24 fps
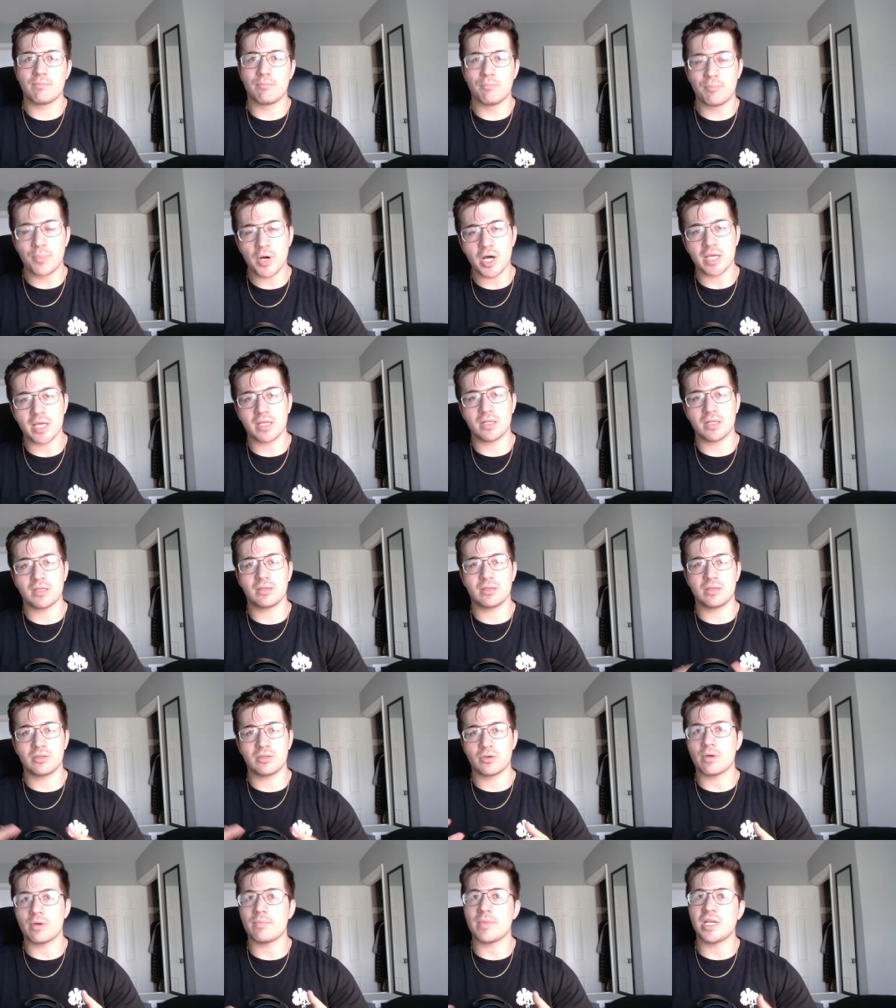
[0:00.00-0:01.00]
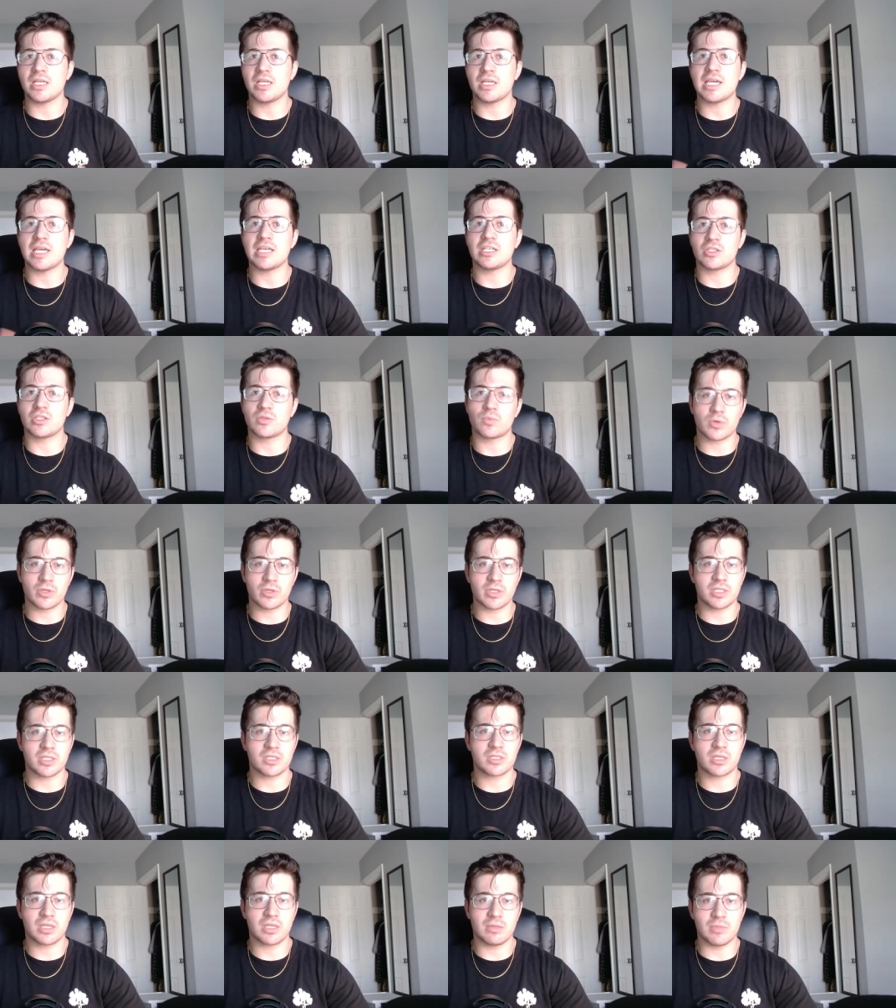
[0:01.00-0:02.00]
but there are many cases where
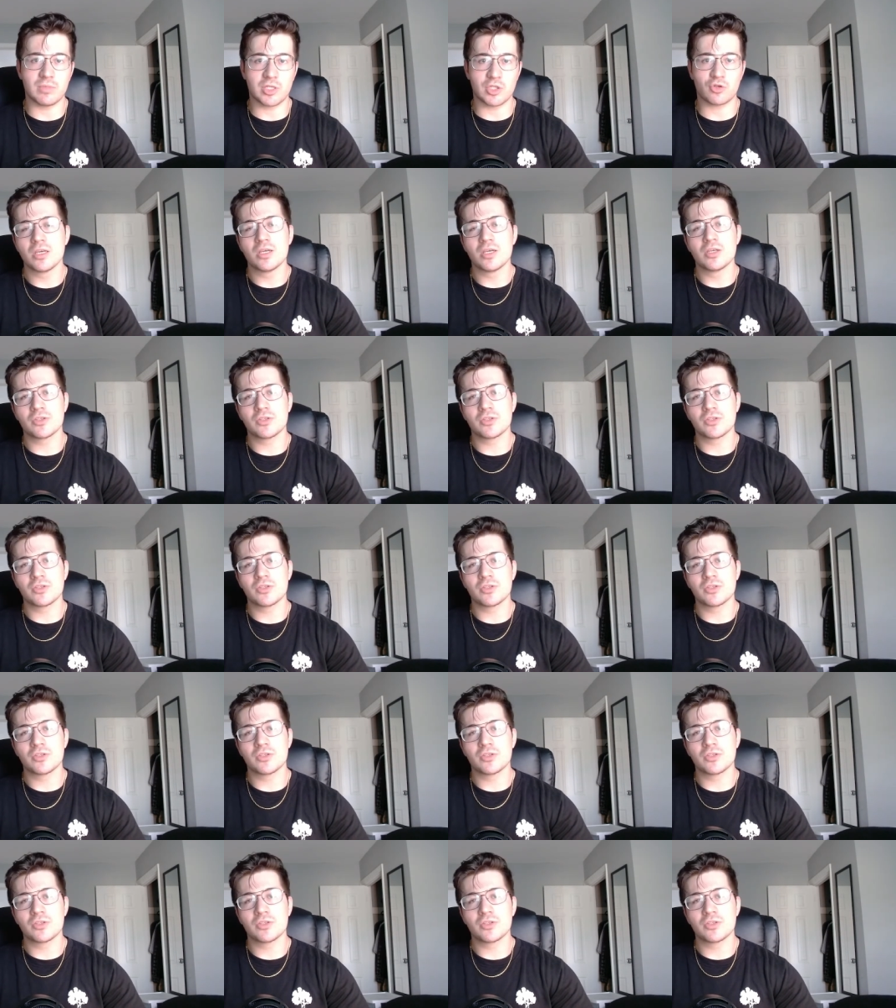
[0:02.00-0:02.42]
this can be true.